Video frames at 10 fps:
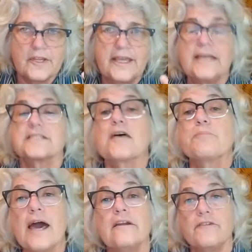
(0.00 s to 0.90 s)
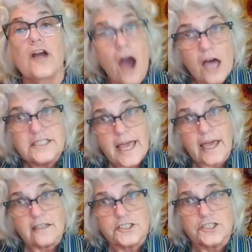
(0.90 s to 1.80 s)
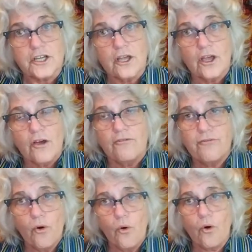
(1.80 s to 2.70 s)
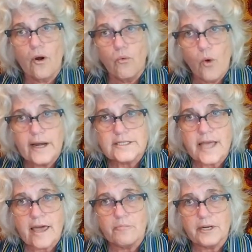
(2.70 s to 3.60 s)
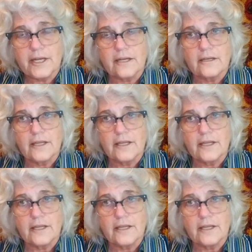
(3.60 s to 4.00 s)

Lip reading: get some kind of a context for what is happening